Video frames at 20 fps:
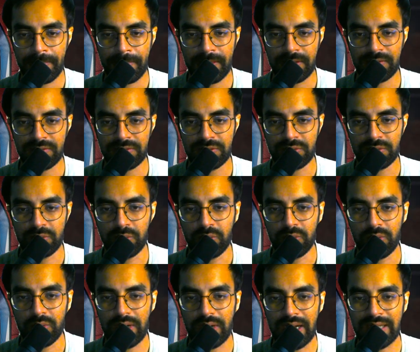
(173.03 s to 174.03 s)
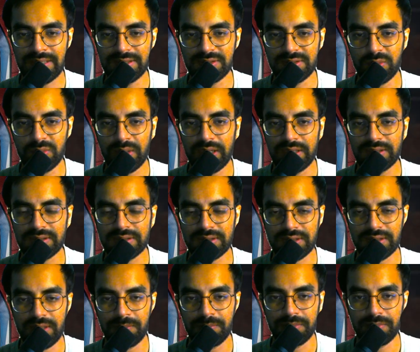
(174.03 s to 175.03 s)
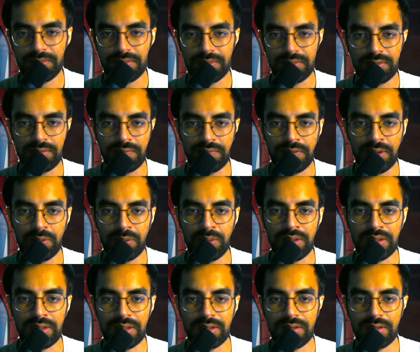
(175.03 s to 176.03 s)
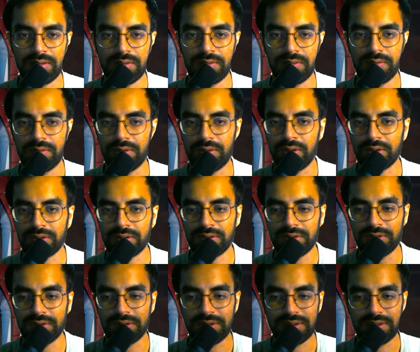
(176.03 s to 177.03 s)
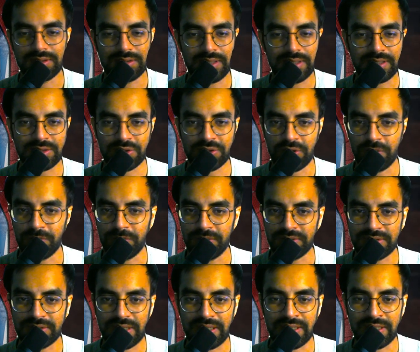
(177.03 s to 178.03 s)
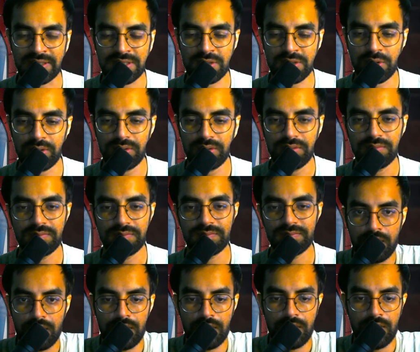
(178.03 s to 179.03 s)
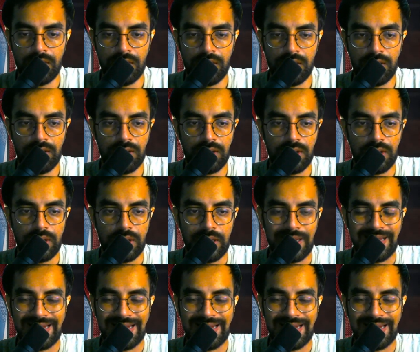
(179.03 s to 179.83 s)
So I'll just quickly skip the video until the Docker desktop is getting installed. And